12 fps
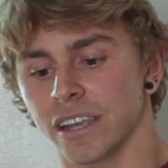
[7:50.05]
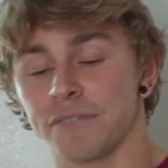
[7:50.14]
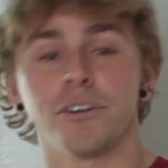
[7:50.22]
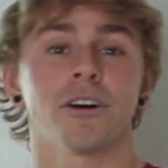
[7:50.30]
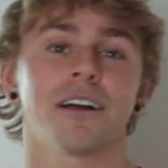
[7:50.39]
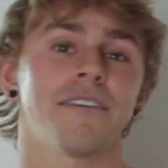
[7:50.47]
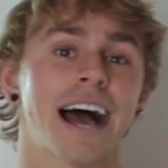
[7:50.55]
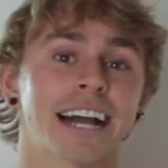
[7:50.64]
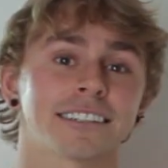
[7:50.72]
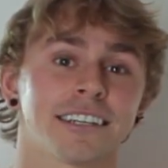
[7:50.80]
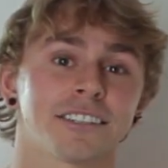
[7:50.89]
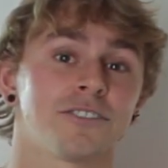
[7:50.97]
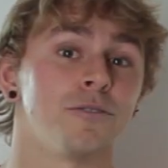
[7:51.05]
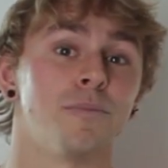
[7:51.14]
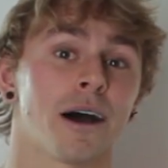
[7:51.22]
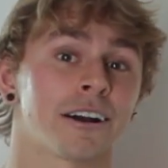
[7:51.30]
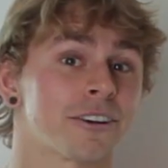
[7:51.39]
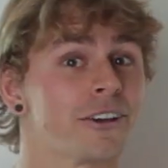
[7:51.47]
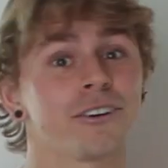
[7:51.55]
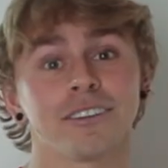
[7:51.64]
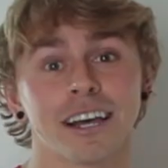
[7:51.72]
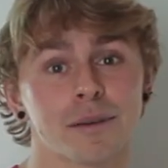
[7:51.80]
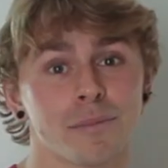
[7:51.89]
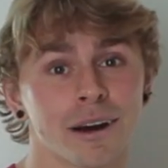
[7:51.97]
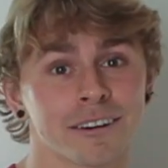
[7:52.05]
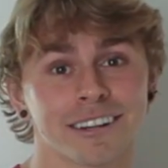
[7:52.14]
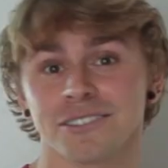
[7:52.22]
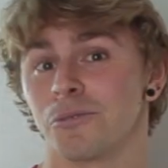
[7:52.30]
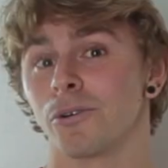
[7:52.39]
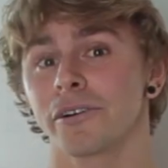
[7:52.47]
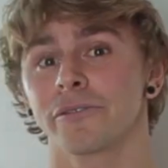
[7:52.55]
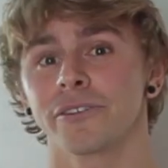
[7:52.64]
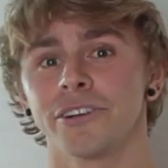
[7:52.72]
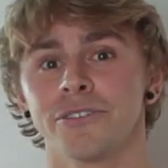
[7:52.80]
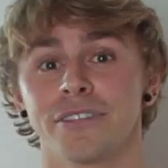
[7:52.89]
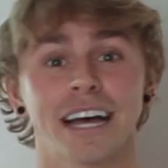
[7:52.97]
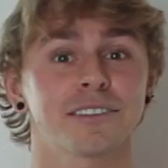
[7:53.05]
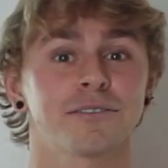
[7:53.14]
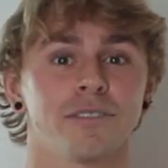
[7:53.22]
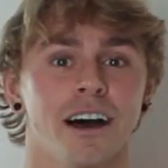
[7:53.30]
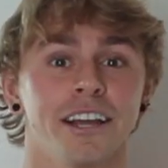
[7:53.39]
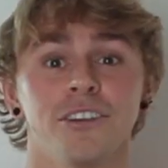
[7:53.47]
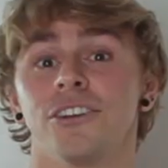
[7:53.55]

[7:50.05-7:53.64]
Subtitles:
If you don't have access to butter, you don't like butter, doesn't work for you, that's fine.